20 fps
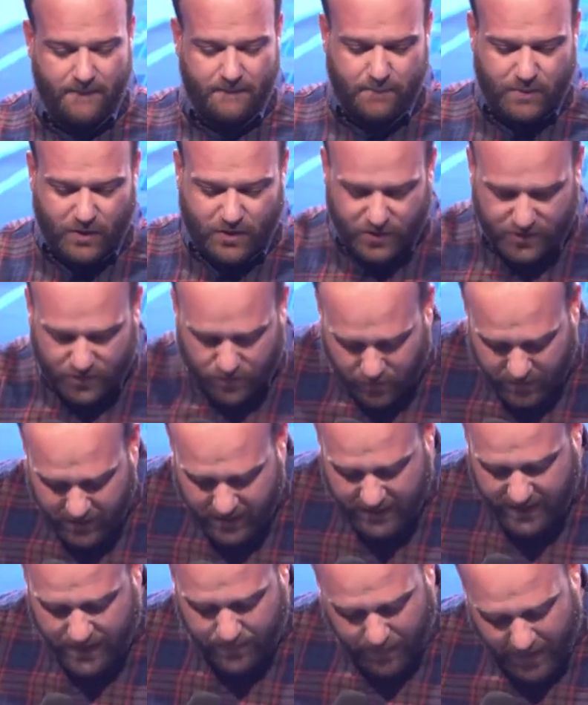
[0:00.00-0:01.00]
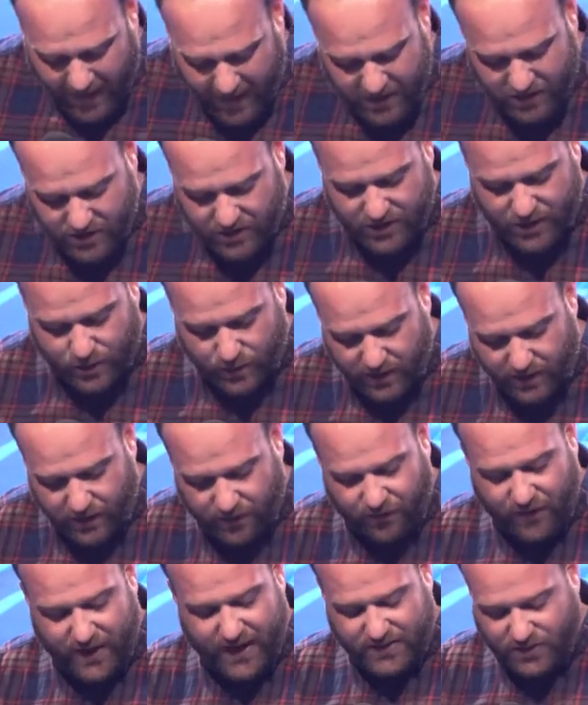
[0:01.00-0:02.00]
Because really, patience will
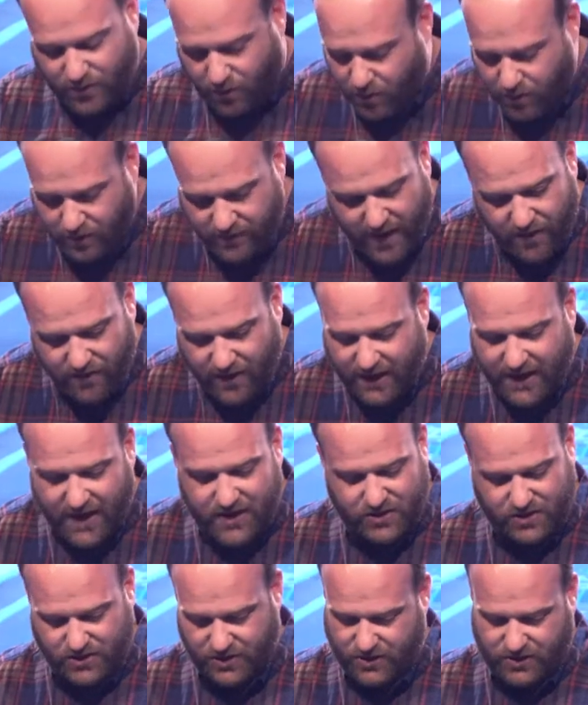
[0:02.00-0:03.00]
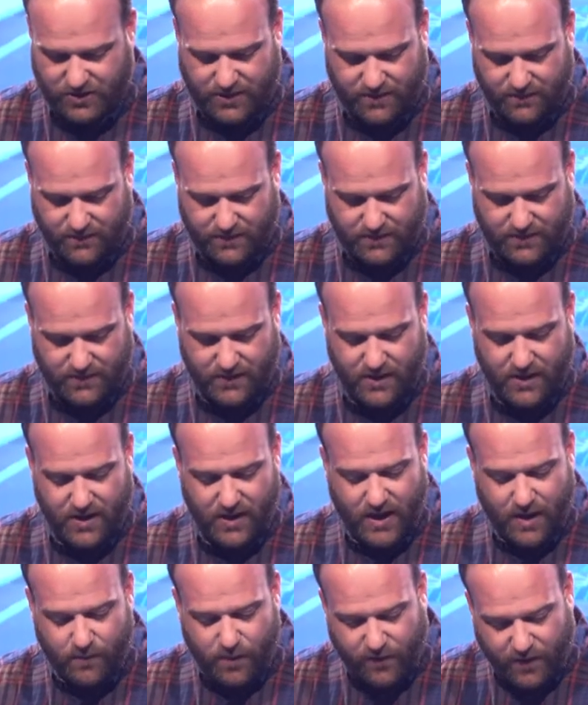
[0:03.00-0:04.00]
affect all of our relationships.
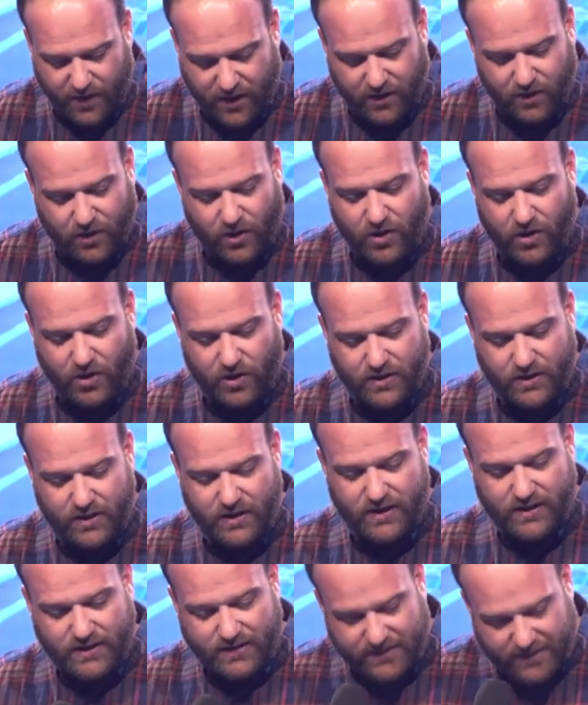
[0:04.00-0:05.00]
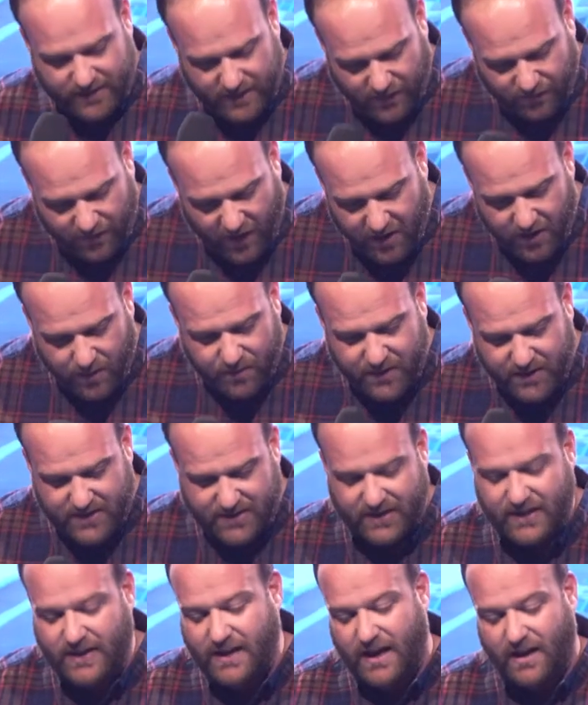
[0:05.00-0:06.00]
And we've got to learn to develop this
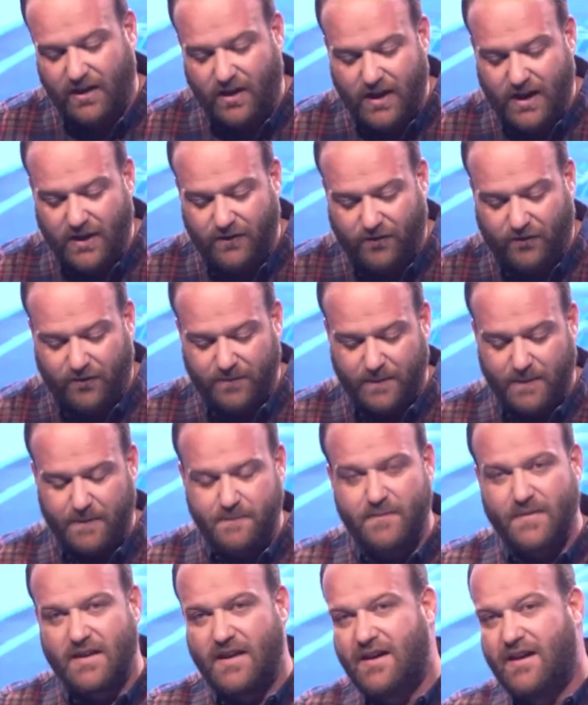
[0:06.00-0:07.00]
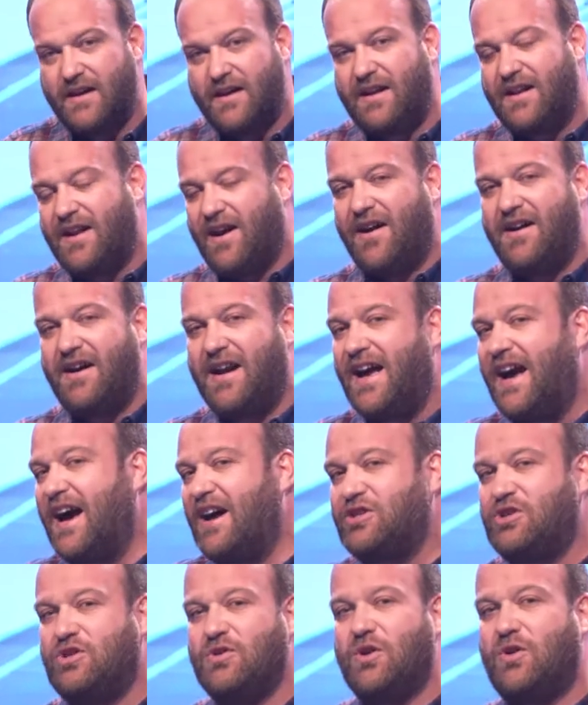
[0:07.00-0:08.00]
in our life. Now, I'm going to
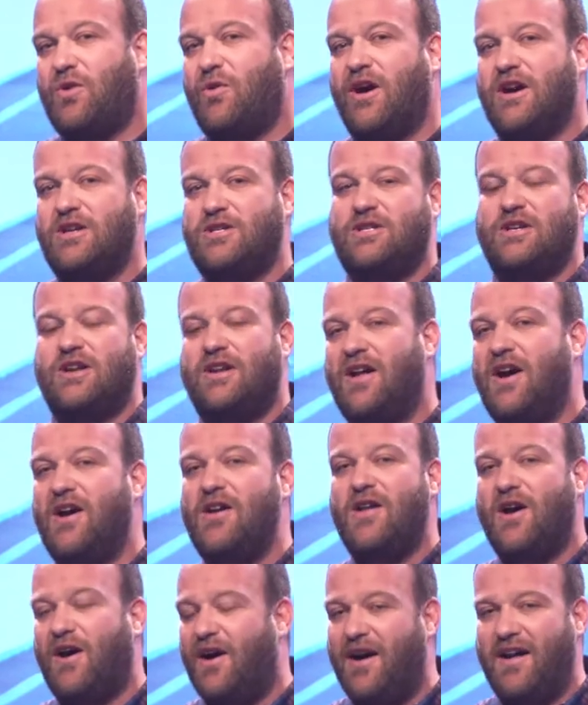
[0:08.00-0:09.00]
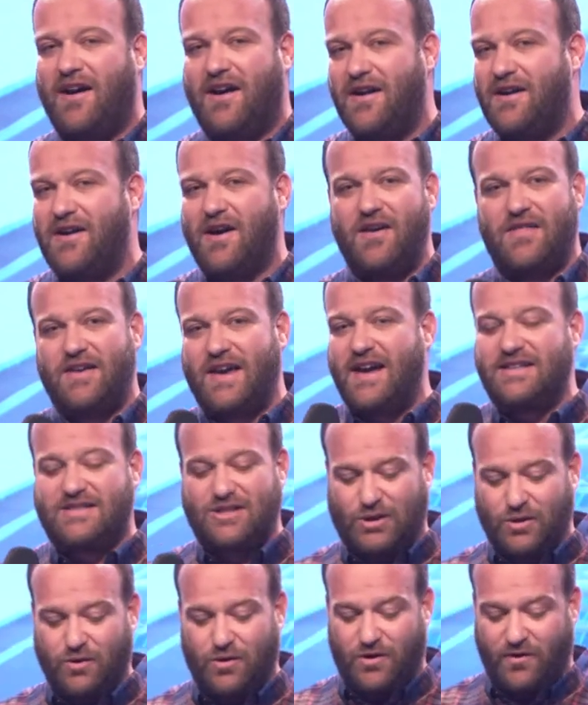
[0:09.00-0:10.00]
ask you a question. I know, I know the answer
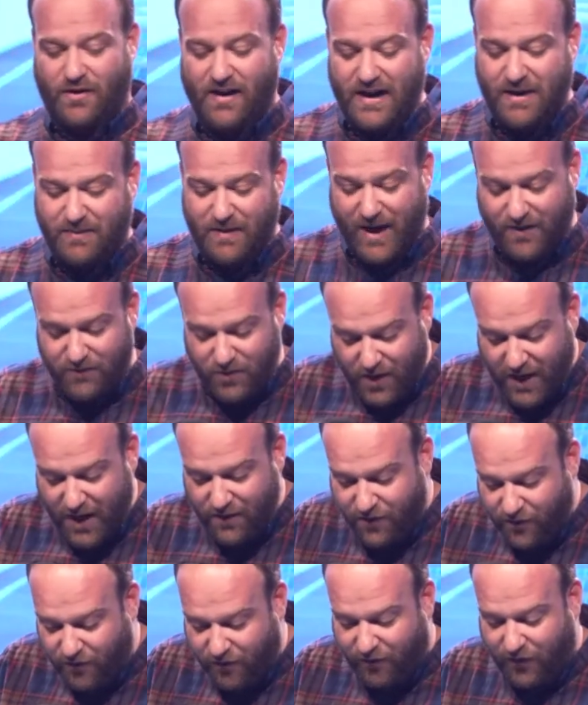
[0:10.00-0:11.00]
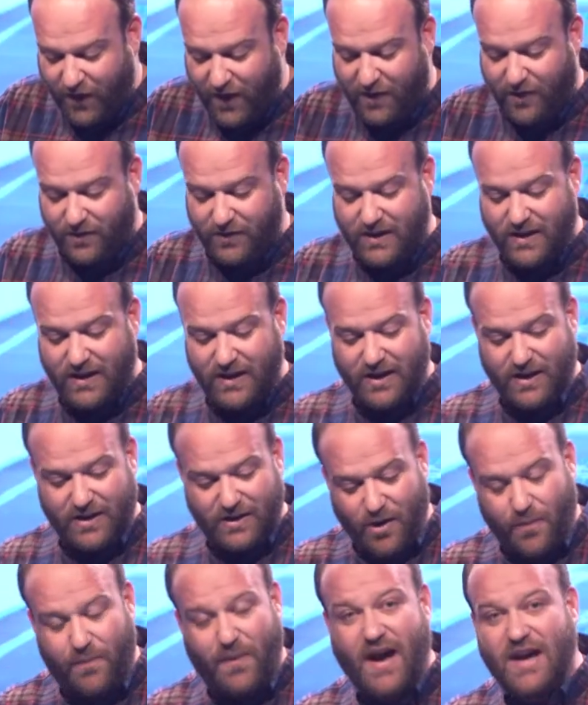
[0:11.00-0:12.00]
to it already, but have you ever felt
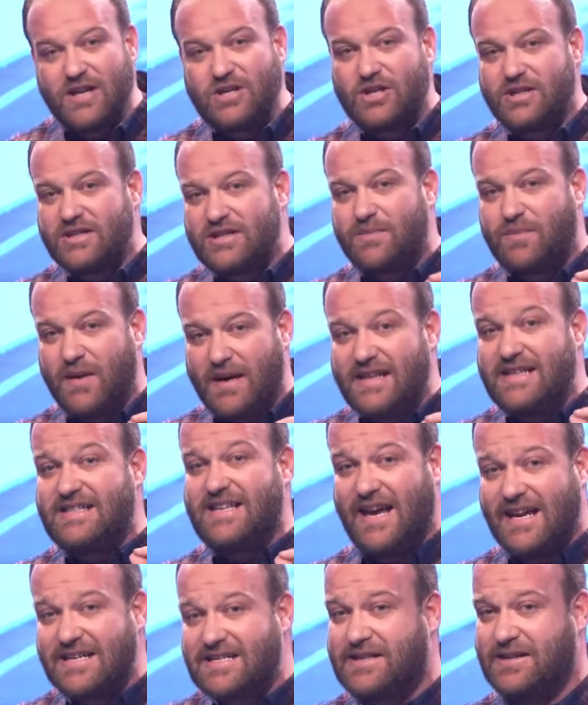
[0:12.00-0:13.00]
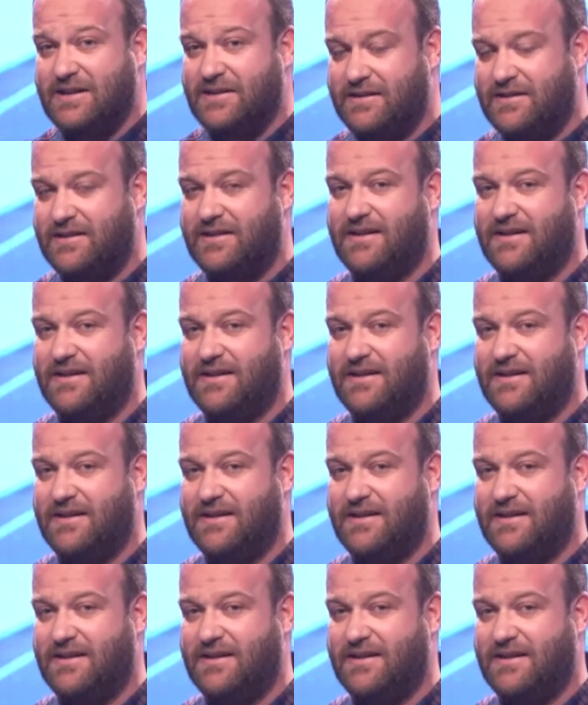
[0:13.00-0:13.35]
your patience being tested?